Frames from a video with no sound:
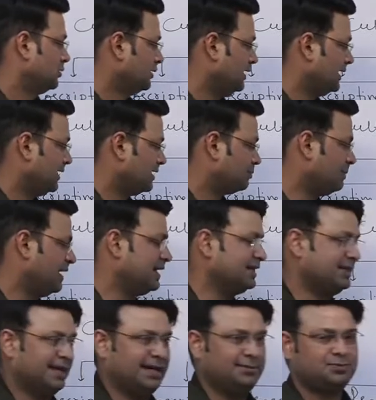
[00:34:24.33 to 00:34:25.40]
There are many
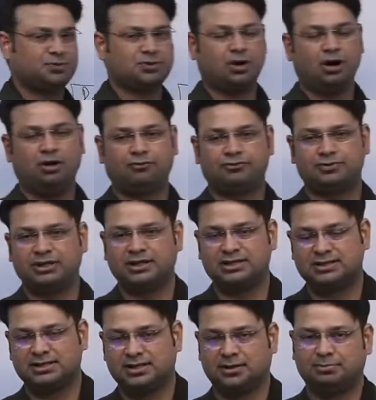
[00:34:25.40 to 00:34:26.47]
types of
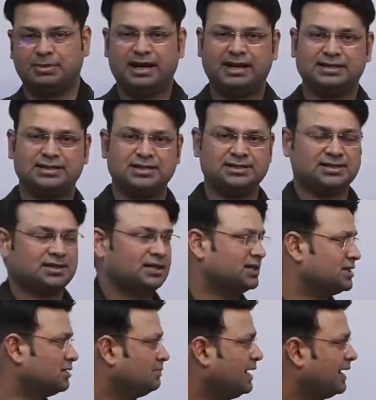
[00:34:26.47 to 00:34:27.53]
these marriages.
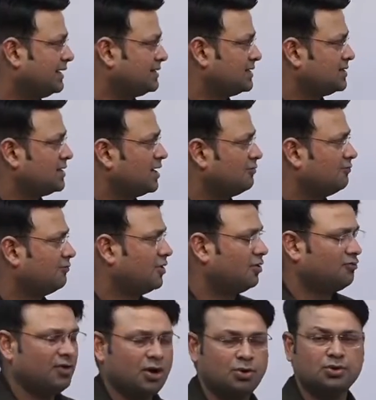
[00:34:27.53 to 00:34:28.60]
Cousin marriages are
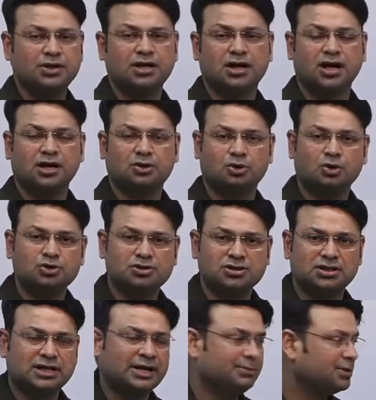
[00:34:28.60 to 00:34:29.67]
found across
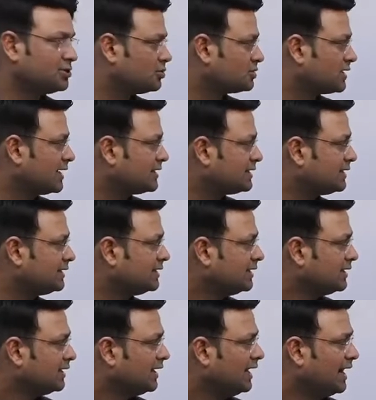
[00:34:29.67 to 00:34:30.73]
the tribal society.
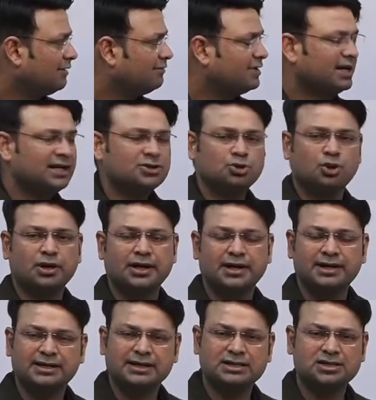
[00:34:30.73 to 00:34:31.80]
Levirate,
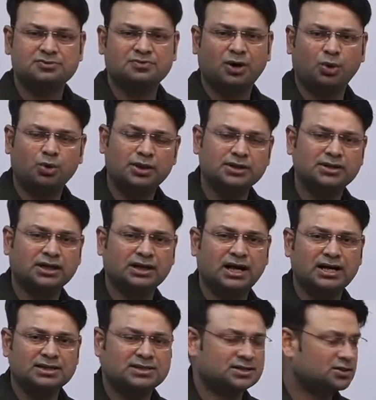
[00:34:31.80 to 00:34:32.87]
sororate is found in the
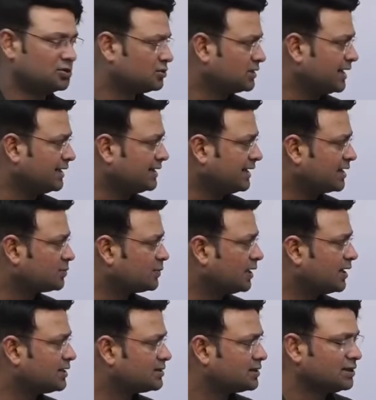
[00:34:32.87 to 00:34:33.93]
caste society as
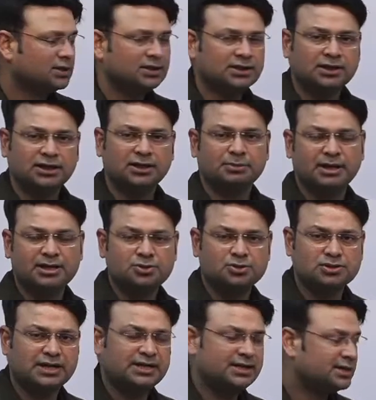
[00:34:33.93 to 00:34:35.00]
well as in many
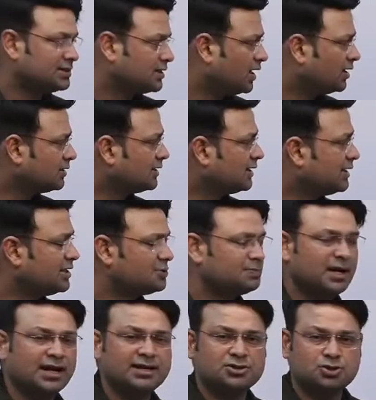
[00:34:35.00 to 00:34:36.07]
societies. Uncle niece
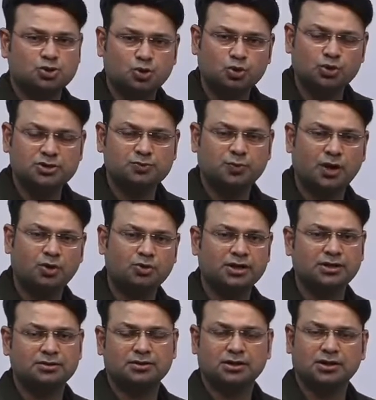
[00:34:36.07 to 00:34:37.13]
marriage too is
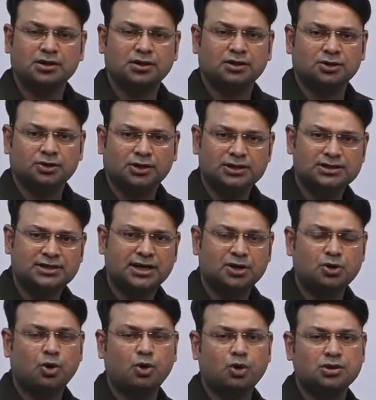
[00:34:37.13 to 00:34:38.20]
found in, you can say,
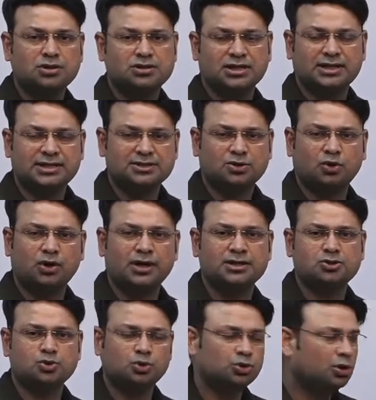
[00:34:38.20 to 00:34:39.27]
Gonds, it is called
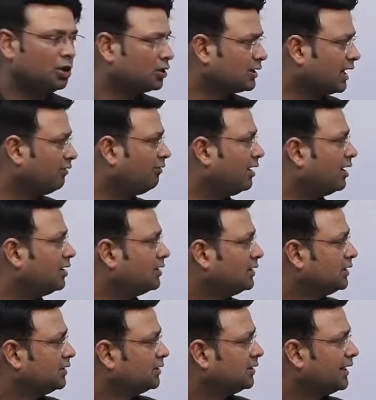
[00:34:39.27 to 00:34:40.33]
as Doodh Lotawa,
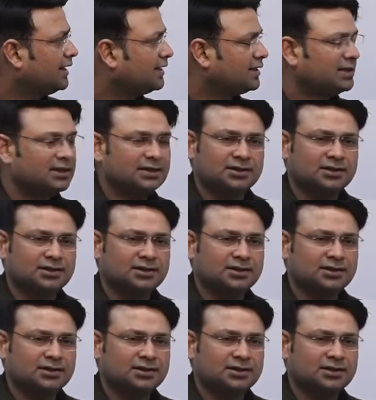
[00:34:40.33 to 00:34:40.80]
right?